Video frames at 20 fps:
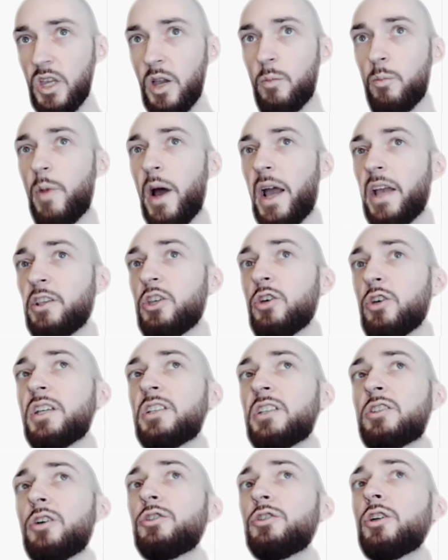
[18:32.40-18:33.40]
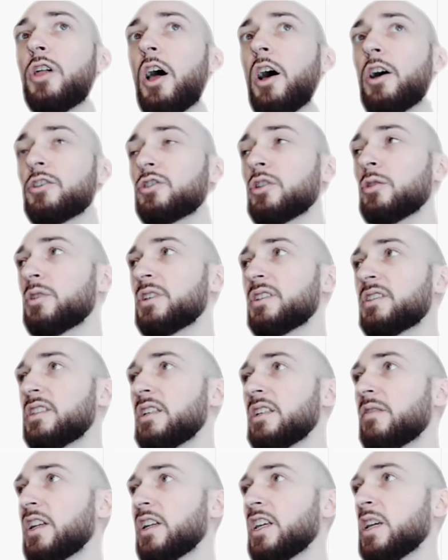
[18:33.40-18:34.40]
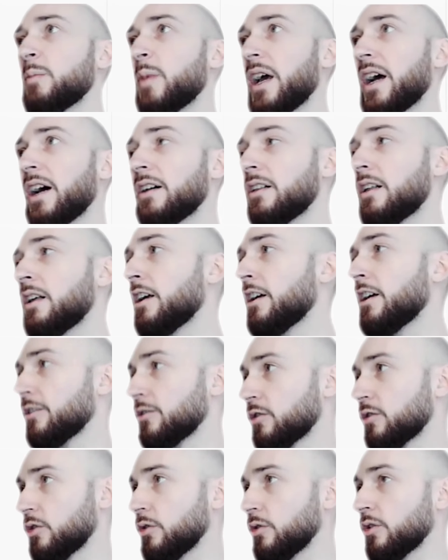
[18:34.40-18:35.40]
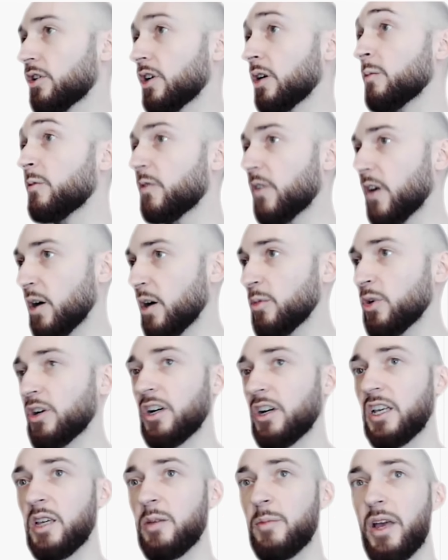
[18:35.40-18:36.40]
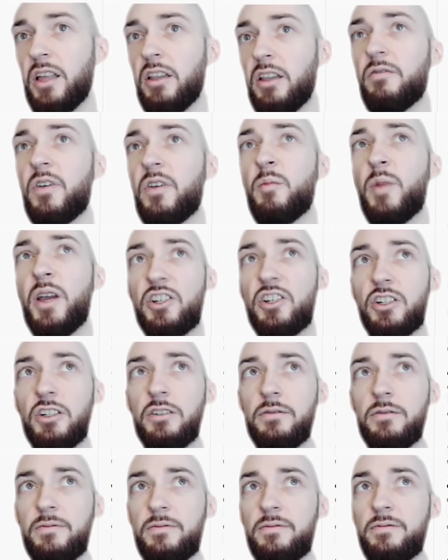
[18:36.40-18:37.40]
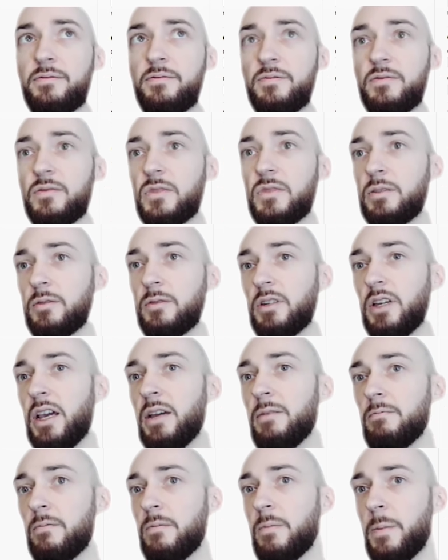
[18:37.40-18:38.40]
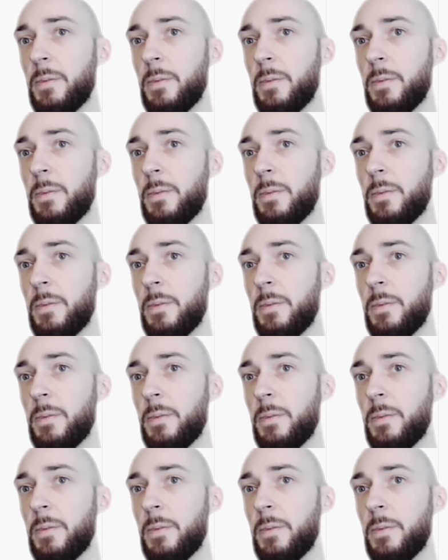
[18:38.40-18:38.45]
By doing so, you'll also receive an email to confirm your email information. Okay?